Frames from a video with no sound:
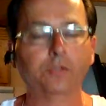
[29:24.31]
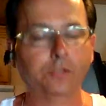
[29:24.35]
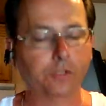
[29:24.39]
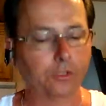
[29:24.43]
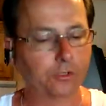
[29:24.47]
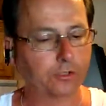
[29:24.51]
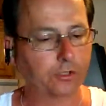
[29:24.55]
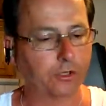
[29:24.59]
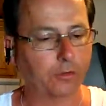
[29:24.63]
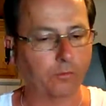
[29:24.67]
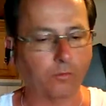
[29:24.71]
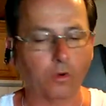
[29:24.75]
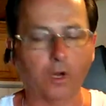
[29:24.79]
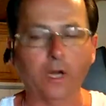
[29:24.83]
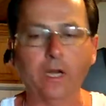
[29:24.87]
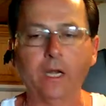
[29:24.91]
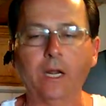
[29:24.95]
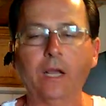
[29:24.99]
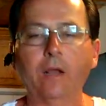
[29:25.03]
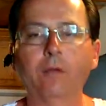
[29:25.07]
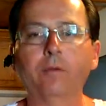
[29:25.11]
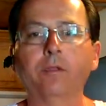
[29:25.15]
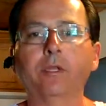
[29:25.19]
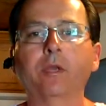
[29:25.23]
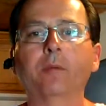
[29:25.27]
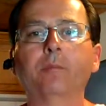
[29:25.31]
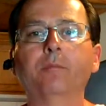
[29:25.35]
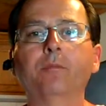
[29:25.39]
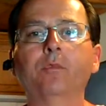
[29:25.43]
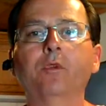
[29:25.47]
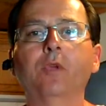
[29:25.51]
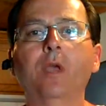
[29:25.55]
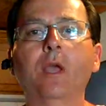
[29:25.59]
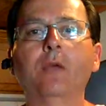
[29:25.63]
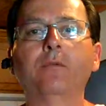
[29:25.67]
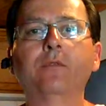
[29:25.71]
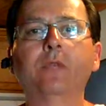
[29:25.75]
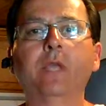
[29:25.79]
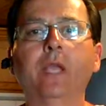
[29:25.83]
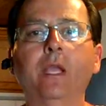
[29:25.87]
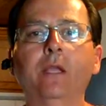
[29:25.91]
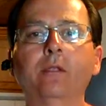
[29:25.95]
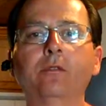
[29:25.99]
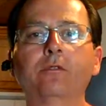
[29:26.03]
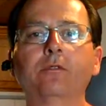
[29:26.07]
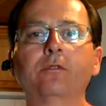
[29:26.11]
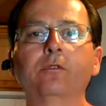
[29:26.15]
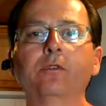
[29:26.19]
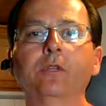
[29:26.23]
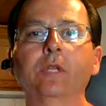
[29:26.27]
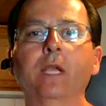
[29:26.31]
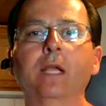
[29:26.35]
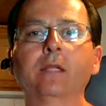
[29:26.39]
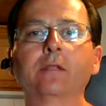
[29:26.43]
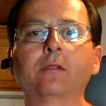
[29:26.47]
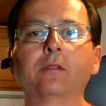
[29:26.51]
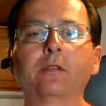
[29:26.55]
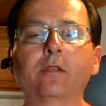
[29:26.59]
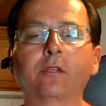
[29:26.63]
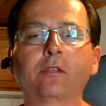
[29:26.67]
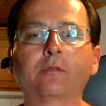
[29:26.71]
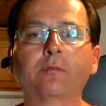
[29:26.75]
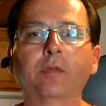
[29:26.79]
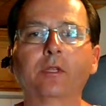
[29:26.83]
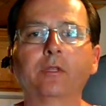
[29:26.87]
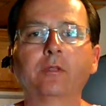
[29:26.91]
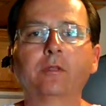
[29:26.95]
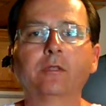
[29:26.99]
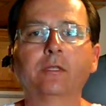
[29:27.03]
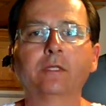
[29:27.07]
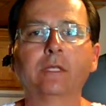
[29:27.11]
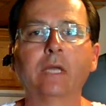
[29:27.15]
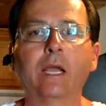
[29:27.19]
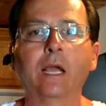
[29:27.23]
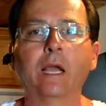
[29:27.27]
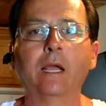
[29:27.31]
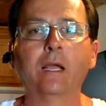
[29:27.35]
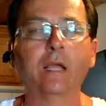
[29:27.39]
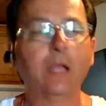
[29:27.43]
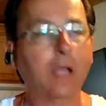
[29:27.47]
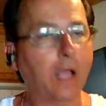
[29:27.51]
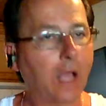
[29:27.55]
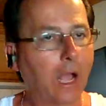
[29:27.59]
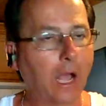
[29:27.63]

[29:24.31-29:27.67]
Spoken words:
Just come right out. Yep, you have cancer and you got 6 months to die.